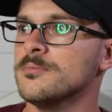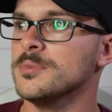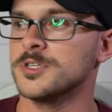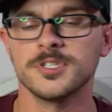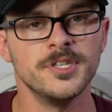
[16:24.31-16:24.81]

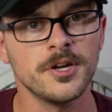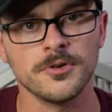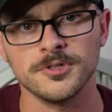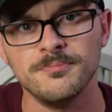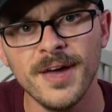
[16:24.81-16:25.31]
But
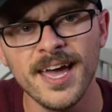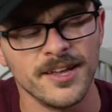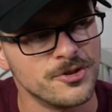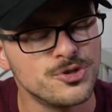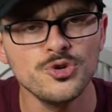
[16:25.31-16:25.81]
Snickers,
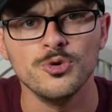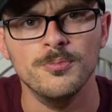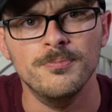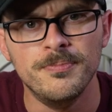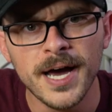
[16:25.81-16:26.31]
man,
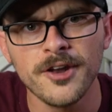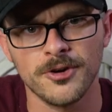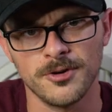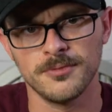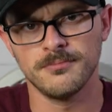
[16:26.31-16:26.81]
do
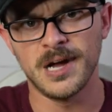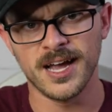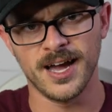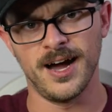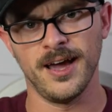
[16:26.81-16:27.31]
better,
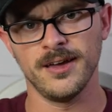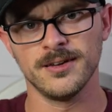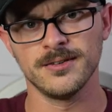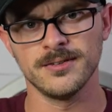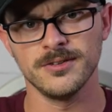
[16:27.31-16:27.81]
my guy.
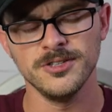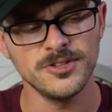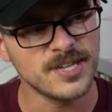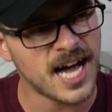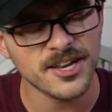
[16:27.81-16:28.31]

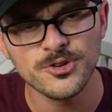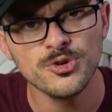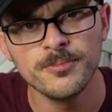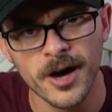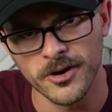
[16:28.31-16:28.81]
You gotta
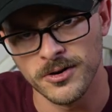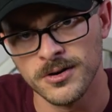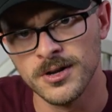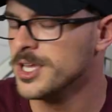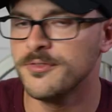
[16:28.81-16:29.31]
do
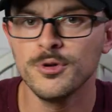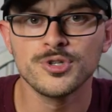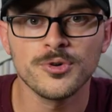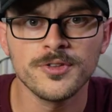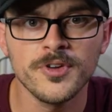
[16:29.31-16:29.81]
better. If you
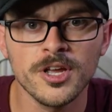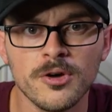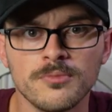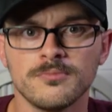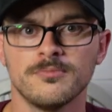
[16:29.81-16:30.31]
enjoyed the
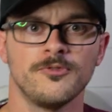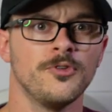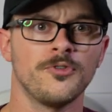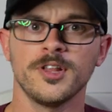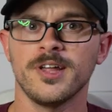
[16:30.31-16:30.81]
video,
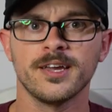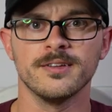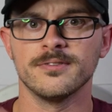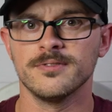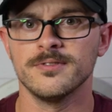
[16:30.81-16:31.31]
feel free to like
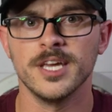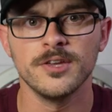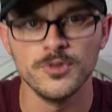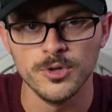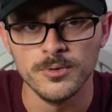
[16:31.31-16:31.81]
it. Thank
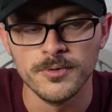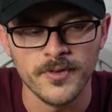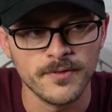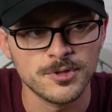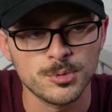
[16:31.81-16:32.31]
you if you do.
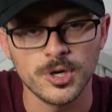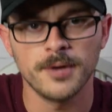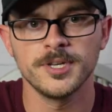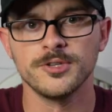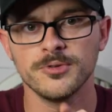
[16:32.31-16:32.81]
If you haven't
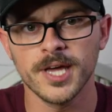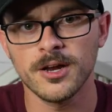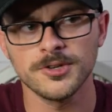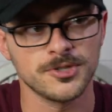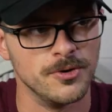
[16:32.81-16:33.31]
subscribed yet, do
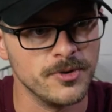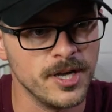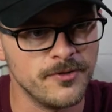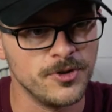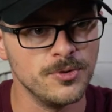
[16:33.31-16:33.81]
that also.
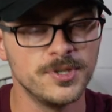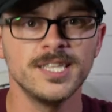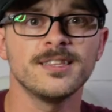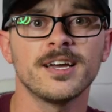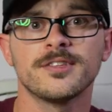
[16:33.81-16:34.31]
If you
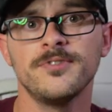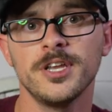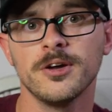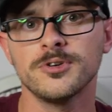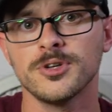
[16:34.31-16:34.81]
didn't like the
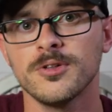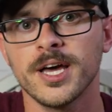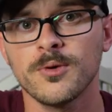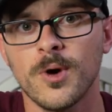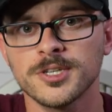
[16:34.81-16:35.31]
video and don't
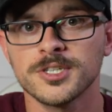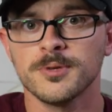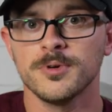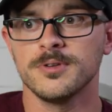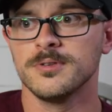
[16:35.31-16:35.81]
like watching
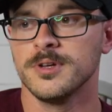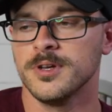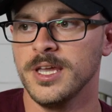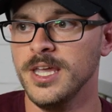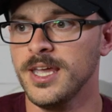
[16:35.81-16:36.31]
someone
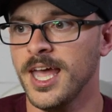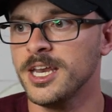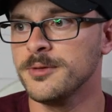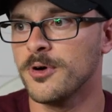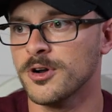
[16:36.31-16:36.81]
eat
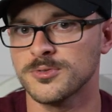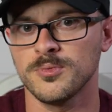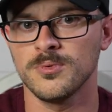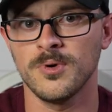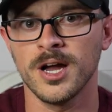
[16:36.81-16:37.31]
candy bars,
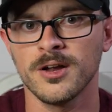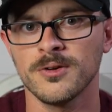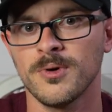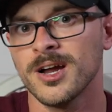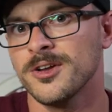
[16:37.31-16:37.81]
why
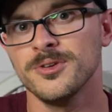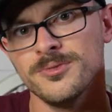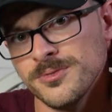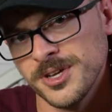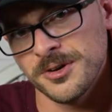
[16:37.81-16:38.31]
are
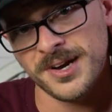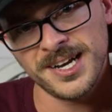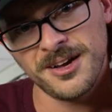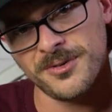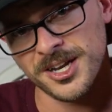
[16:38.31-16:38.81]
you here right
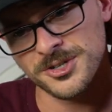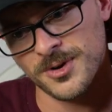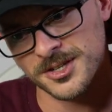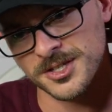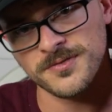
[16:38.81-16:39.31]
now? Why did you
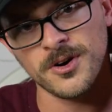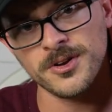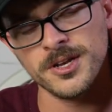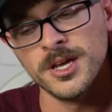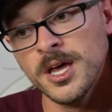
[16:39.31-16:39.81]
watch this far in?